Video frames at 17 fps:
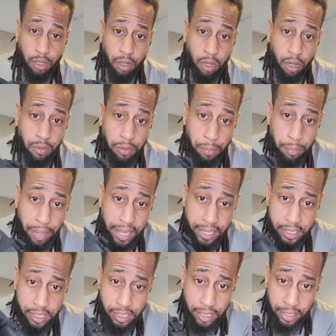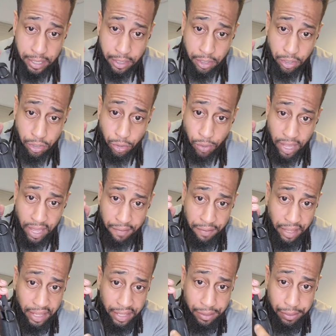On the back side, you have
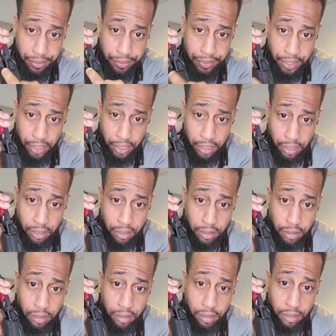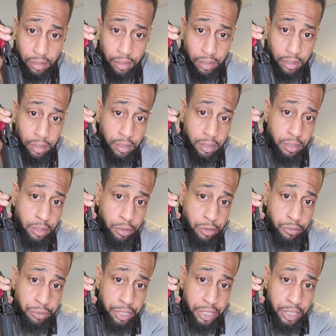a thick
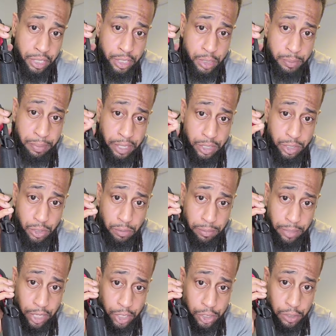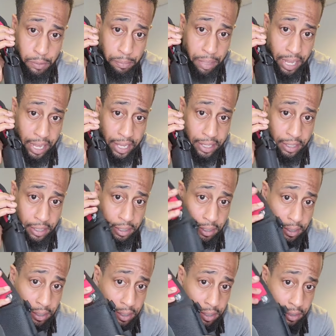3D spacer mesh
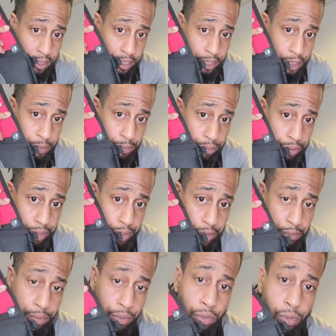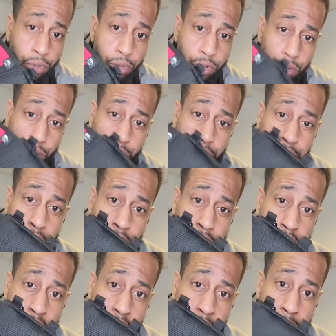padding that is breathable with our
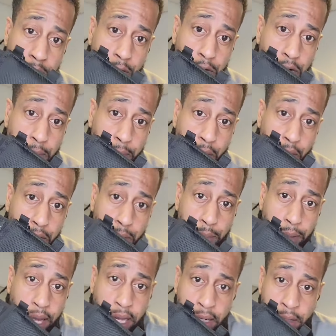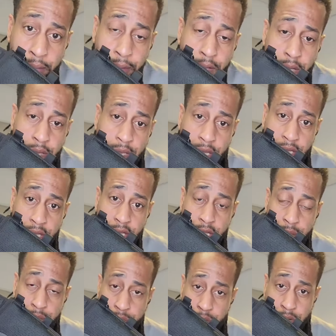DiamondGrip on the bottom that
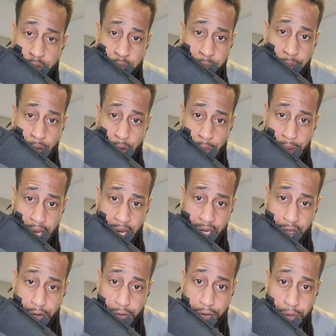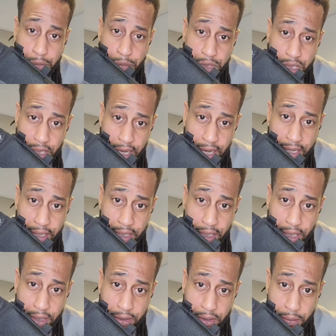keeps the belt padding from sliding
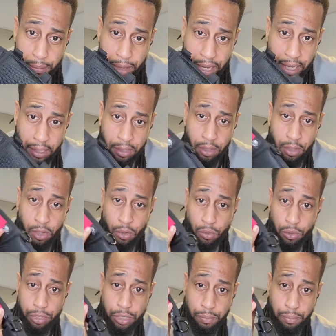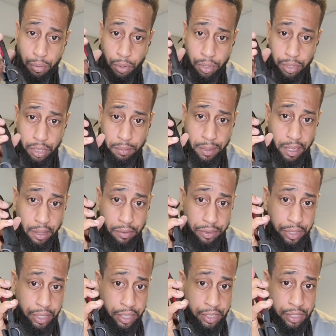in the back. What's important about
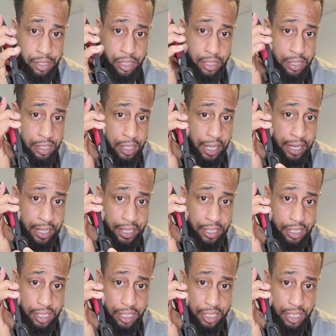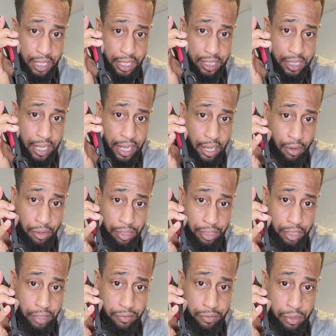this is that it sticks out
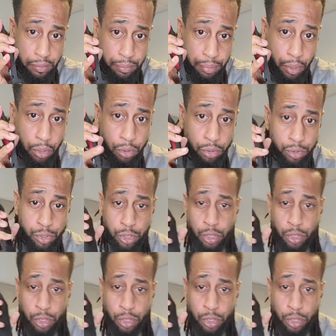and gives a bulge,